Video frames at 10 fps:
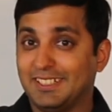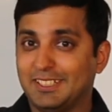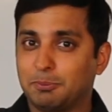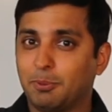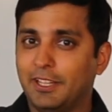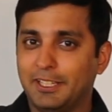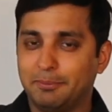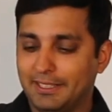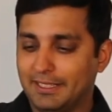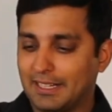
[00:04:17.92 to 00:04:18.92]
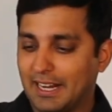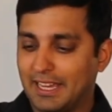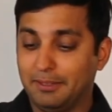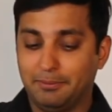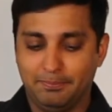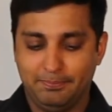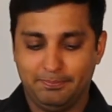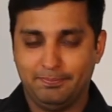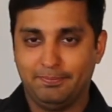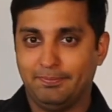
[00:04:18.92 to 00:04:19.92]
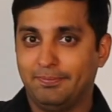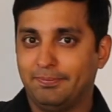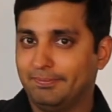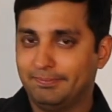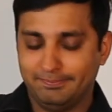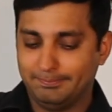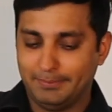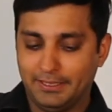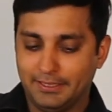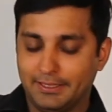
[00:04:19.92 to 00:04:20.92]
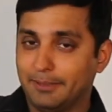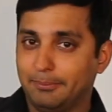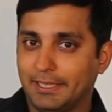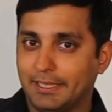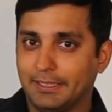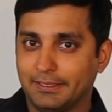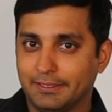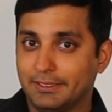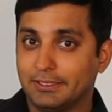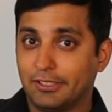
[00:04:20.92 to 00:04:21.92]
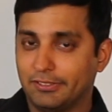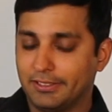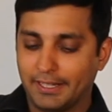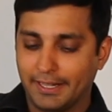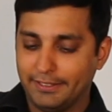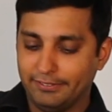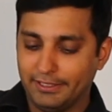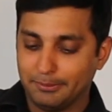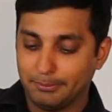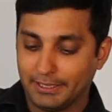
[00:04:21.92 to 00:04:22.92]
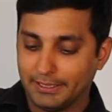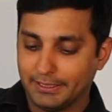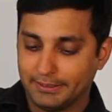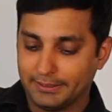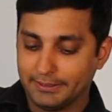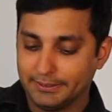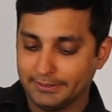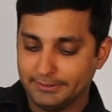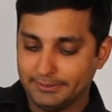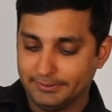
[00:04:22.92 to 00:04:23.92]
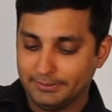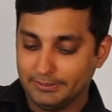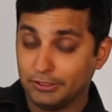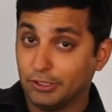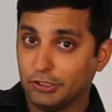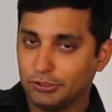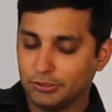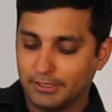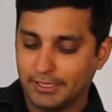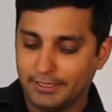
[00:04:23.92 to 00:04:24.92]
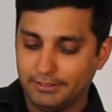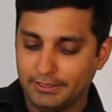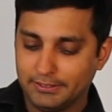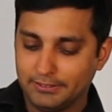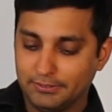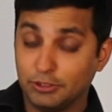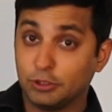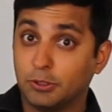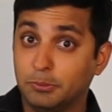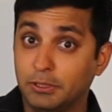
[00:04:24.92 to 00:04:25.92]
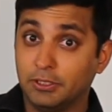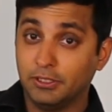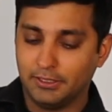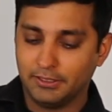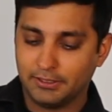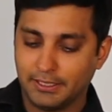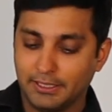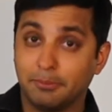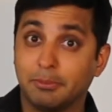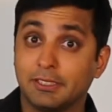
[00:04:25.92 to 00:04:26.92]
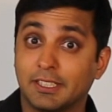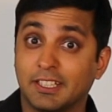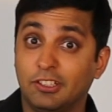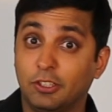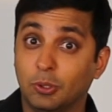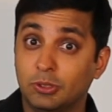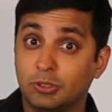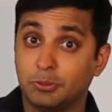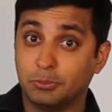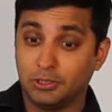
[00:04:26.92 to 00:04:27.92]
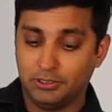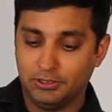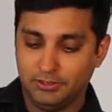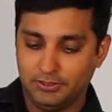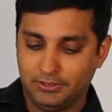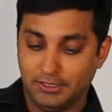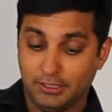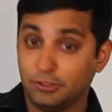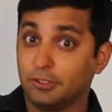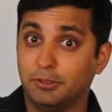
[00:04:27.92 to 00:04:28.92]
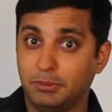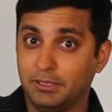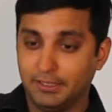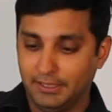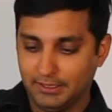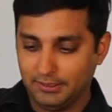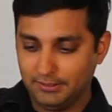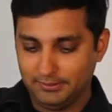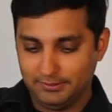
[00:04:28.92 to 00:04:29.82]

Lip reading: Spoiling my dry period and making, instead of a dry week, making it a not so dry week. Which one be good? I get my second dose tomorrow. I shouldn't be drinking.